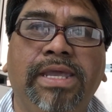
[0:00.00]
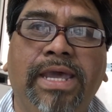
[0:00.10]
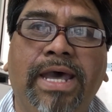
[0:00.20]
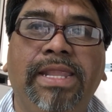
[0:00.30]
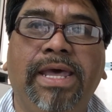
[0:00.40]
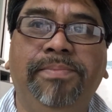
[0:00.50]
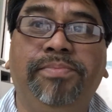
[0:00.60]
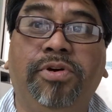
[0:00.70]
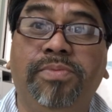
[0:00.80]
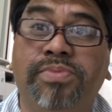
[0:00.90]
God have
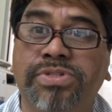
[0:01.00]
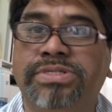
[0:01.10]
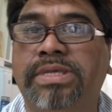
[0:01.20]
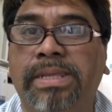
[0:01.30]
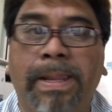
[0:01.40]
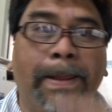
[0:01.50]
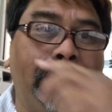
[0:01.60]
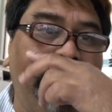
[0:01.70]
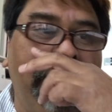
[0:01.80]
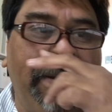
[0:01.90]
purpose.
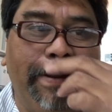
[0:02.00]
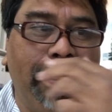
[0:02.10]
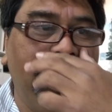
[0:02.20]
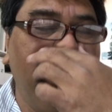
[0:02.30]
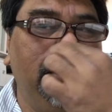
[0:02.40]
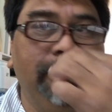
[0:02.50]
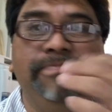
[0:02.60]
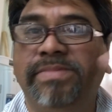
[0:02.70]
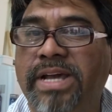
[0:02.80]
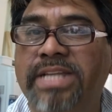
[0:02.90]
You know,
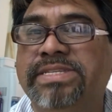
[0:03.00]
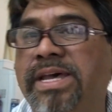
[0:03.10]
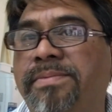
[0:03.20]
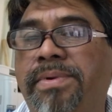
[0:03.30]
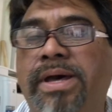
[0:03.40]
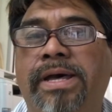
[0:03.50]
God's have